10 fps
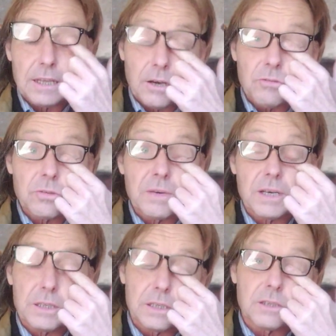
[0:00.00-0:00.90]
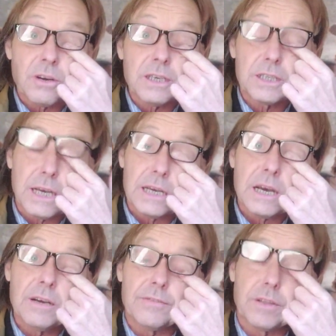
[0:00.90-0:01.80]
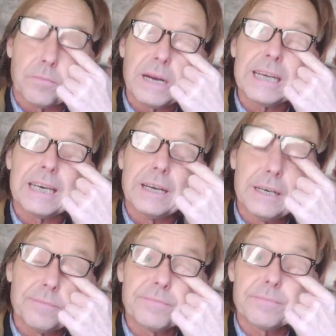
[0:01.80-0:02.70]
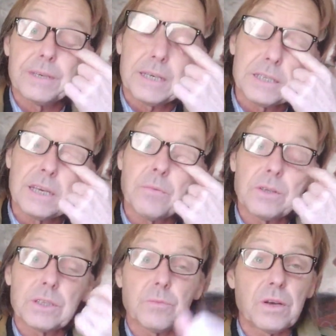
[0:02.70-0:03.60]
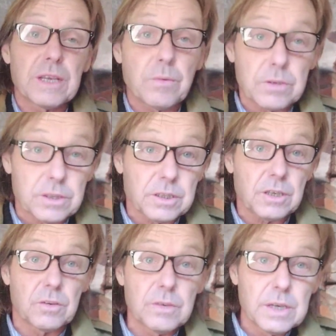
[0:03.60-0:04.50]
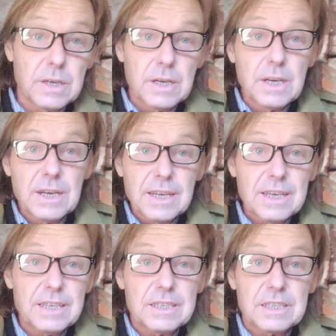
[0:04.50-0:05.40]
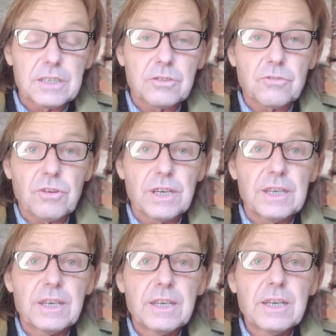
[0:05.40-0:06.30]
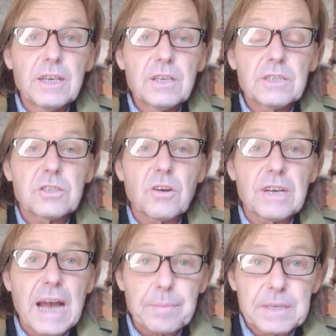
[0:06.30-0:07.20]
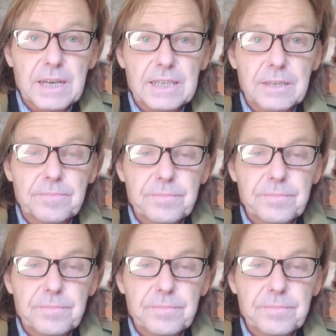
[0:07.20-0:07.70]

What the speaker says: The cultural Marxists are trying to take over the planet because what they want to do is destroy sort of capitalism.